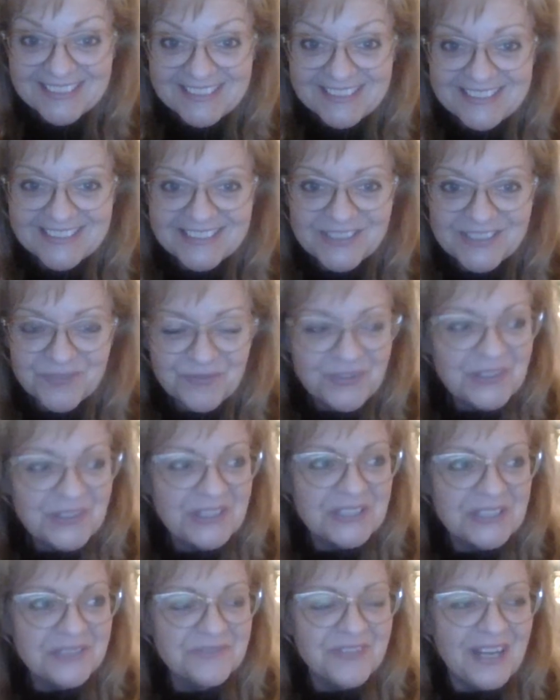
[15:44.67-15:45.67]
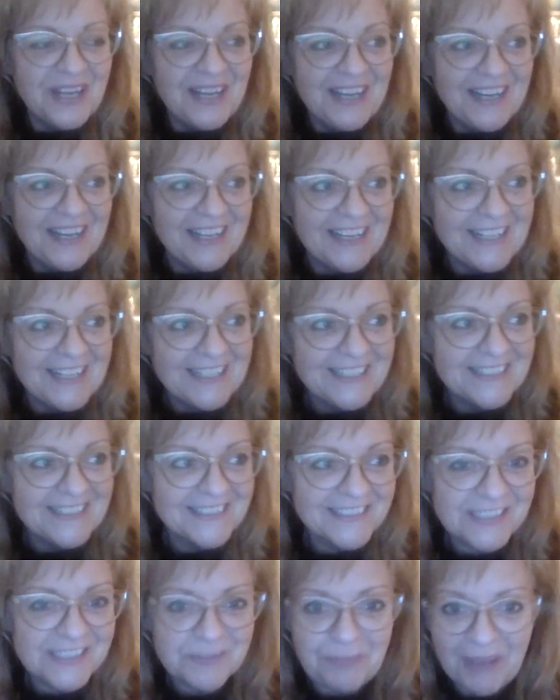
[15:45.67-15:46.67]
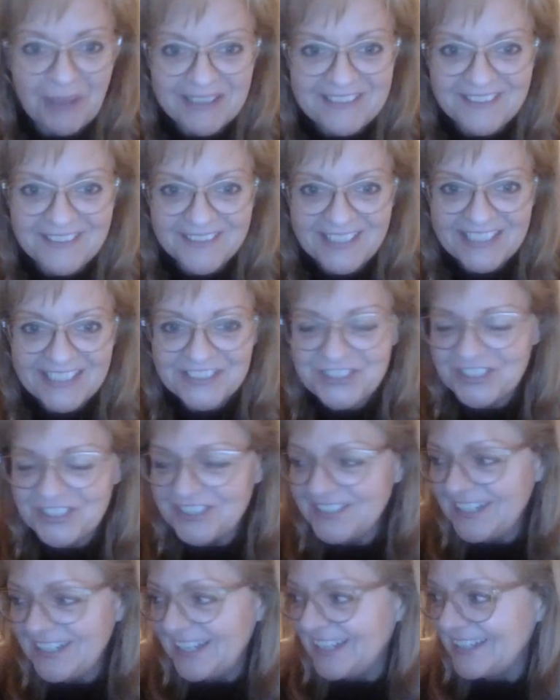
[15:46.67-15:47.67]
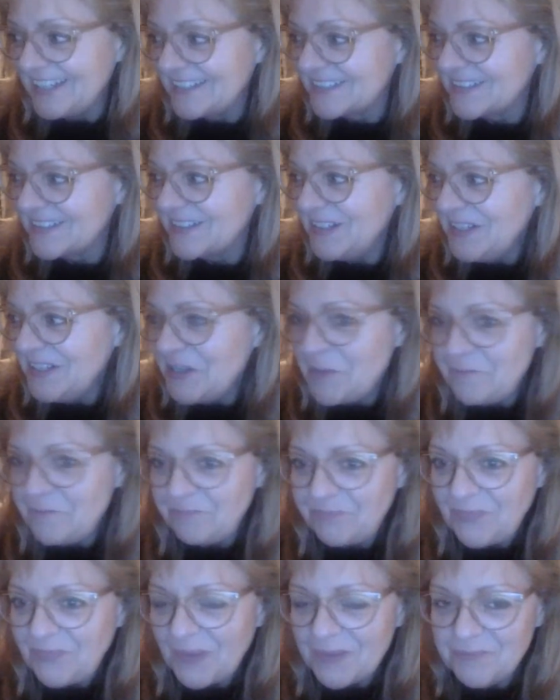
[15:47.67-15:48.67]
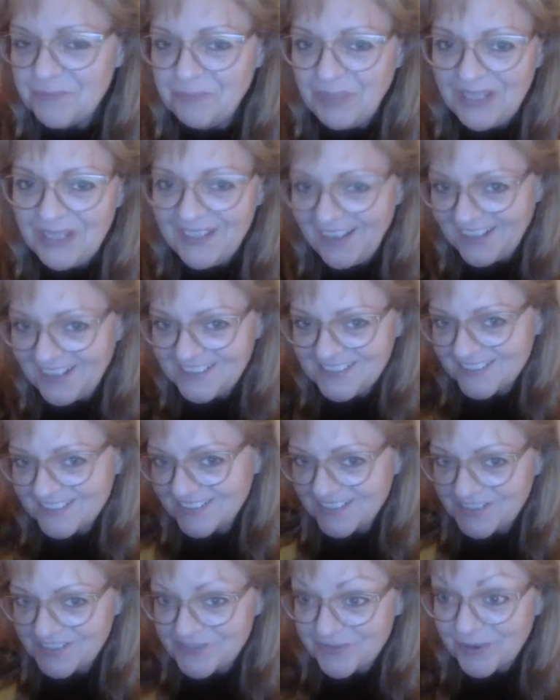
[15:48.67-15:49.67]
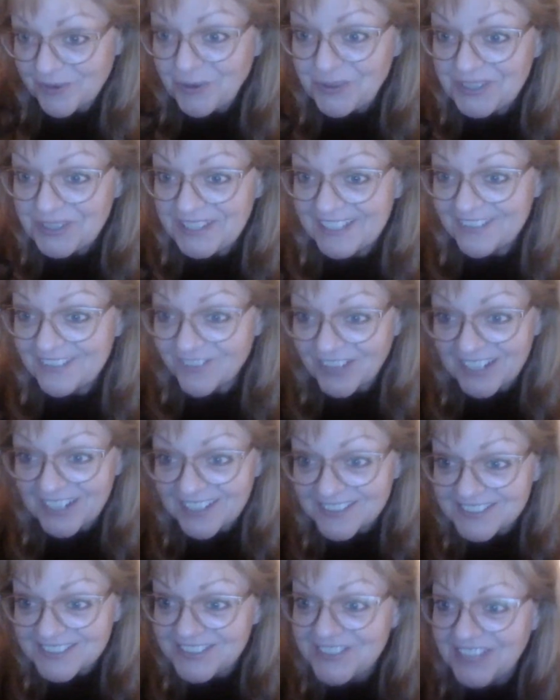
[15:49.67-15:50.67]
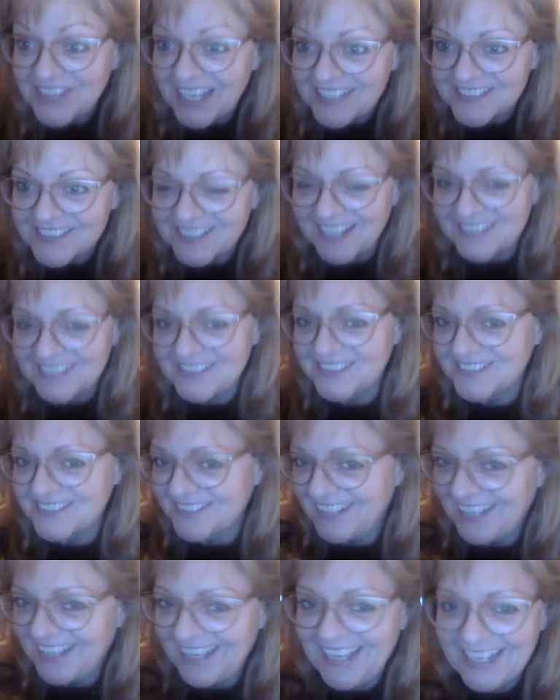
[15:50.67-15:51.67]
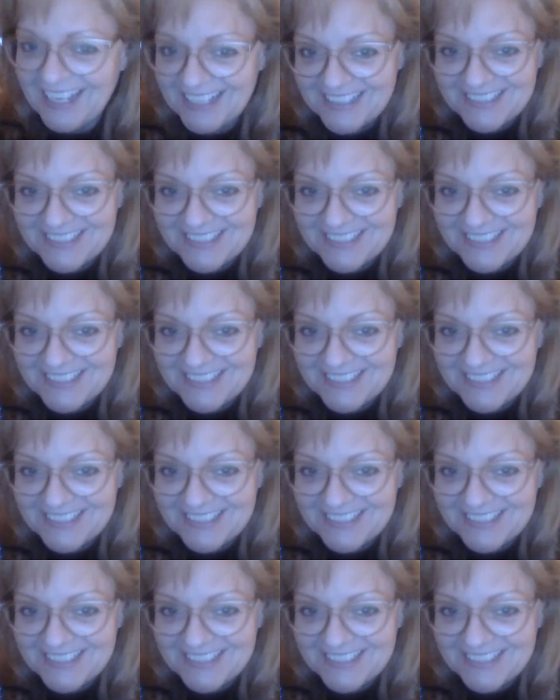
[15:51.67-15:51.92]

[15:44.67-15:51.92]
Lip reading: It's full of speculation and BS, and let's roll with it. What else you guys got to say?